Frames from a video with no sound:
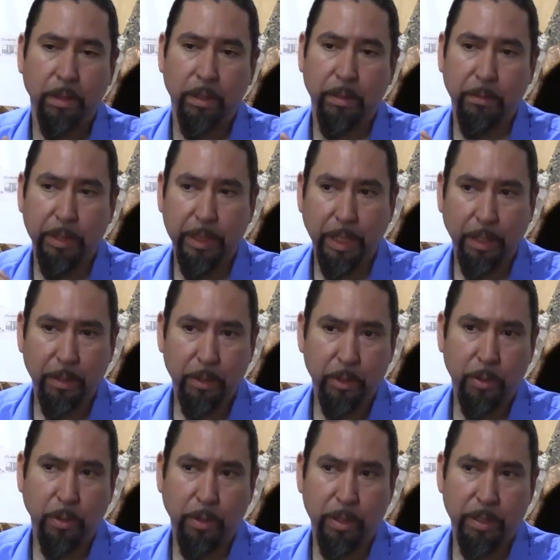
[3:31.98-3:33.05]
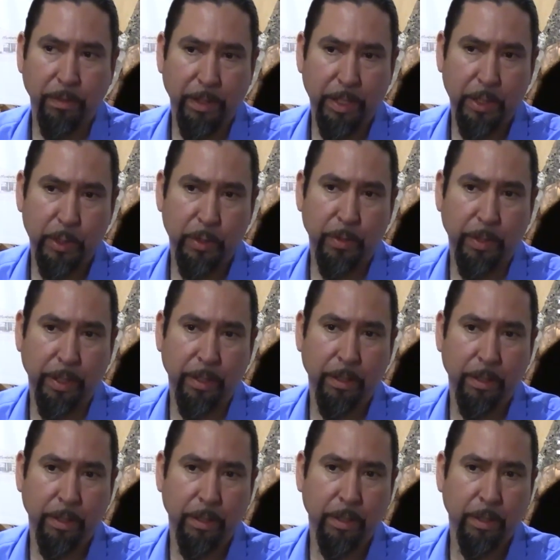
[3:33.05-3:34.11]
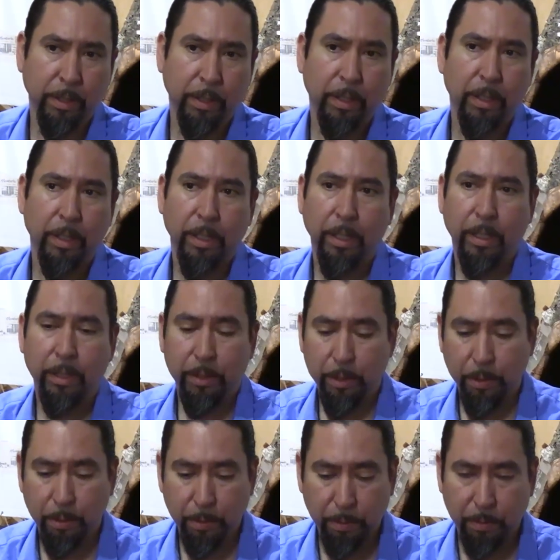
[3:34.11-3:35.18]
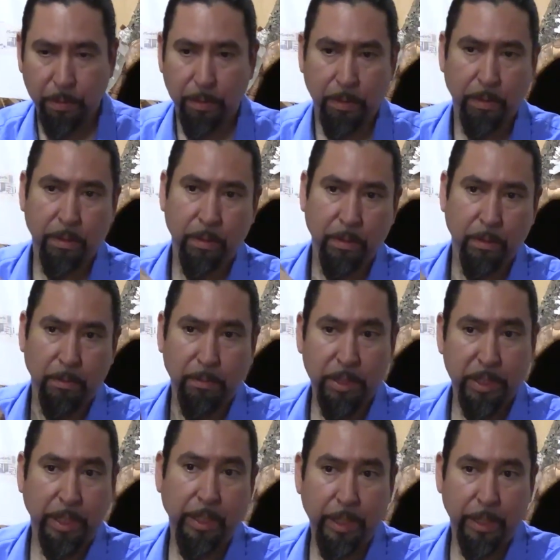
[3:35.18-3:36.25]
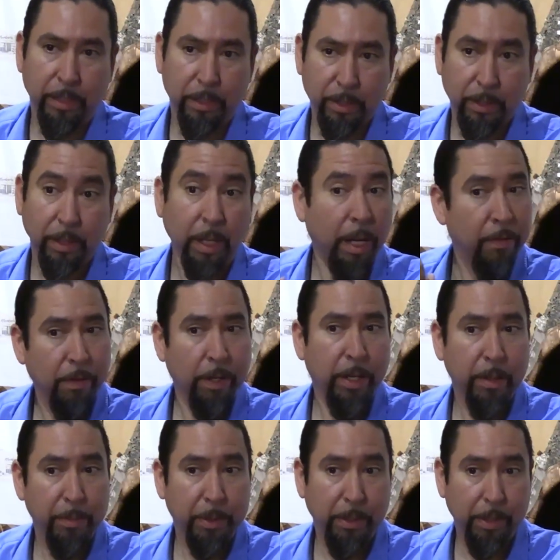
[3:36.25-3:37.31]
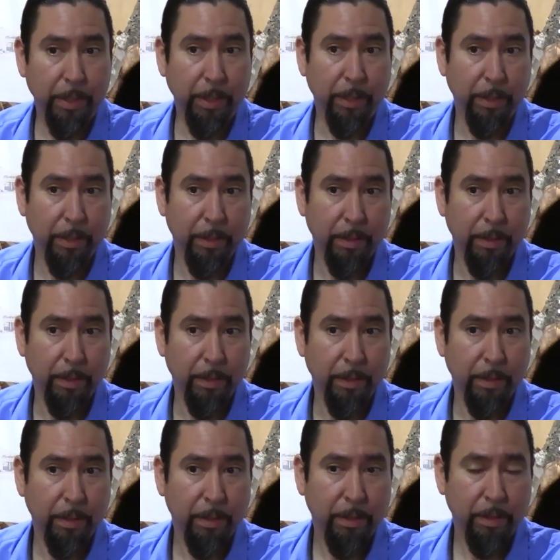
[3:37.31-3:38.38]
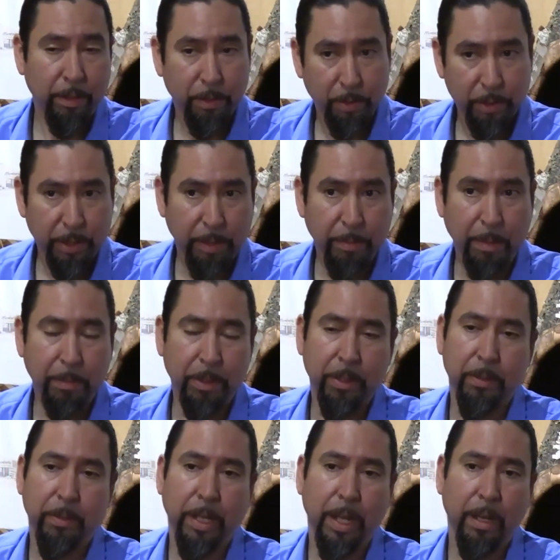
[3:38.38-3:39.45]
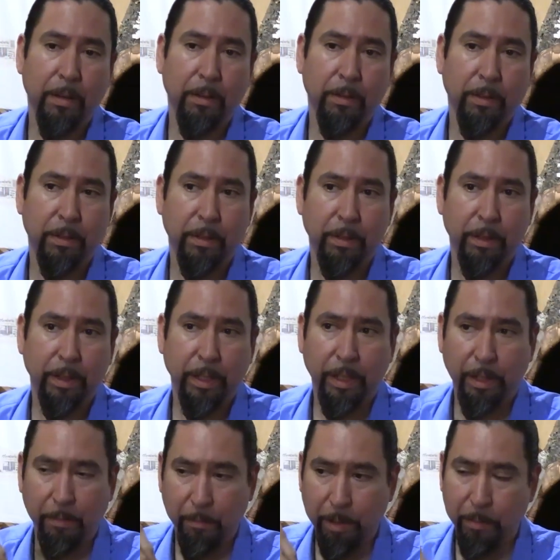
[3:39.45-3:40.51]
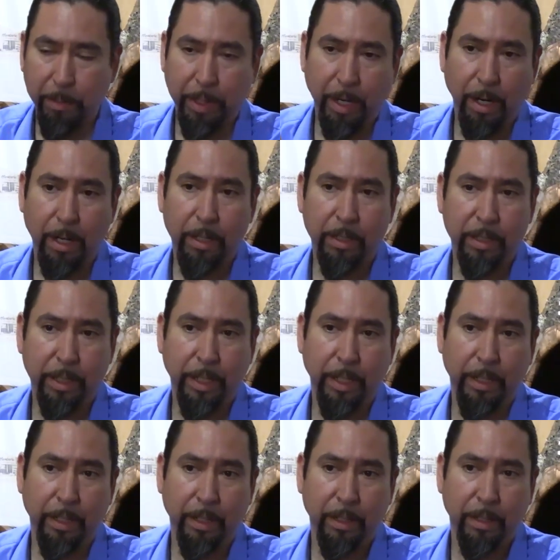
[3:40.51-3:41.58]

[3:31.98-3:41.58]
we tell the stories of our history. To resilience of our community. When you see Membertou now and where we are today,